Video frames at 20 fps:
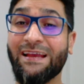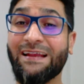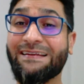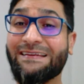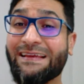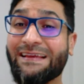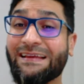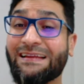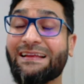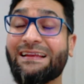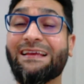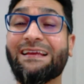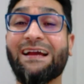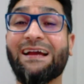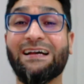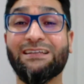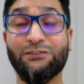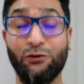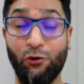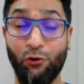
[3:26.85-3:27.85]
data lake
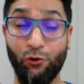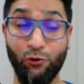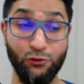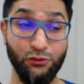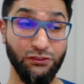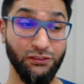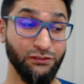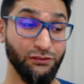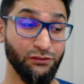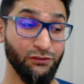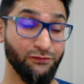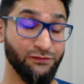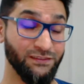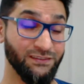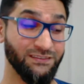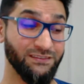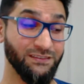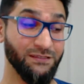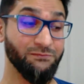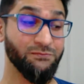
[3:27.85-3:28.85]
has oceans of
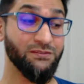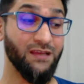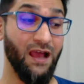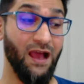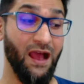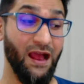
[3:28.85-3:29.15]
systems